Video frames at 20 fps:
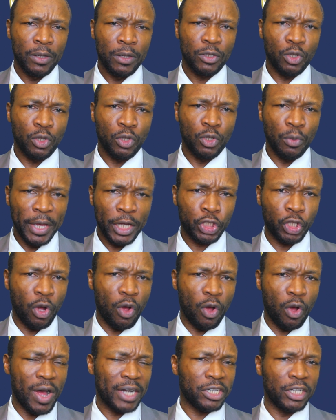to make
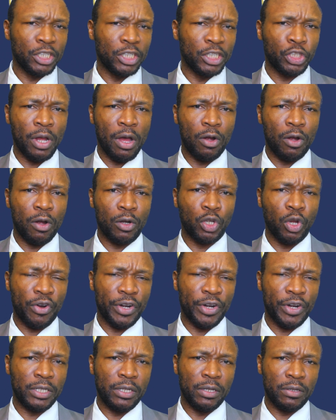sure our traditional
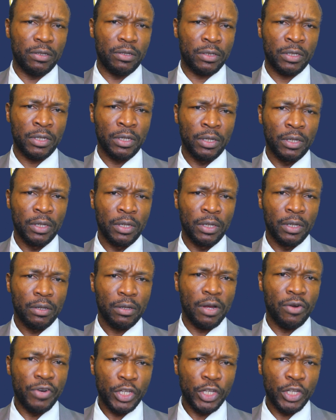authorities
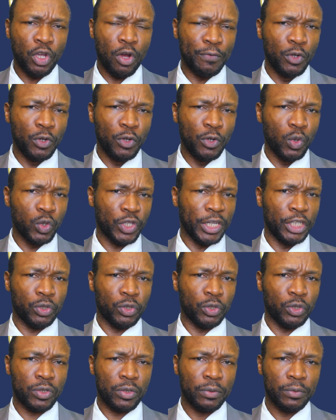can resolve those
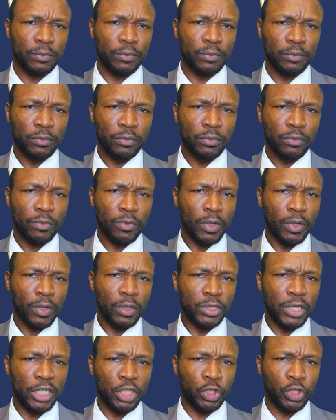issues.
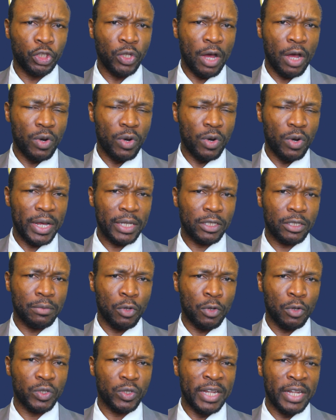Traditional rulers
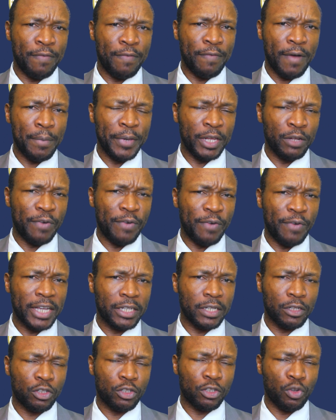must never be
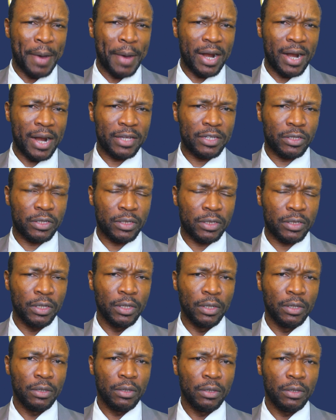invited to barracks,
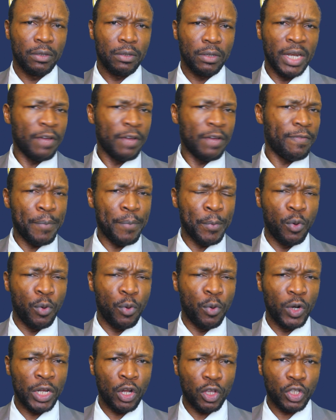never be
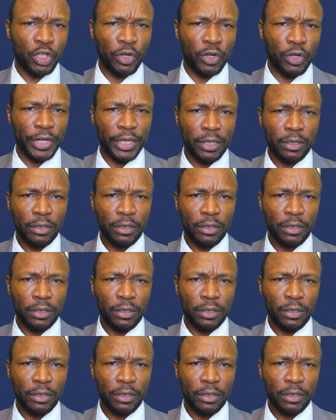put in custody.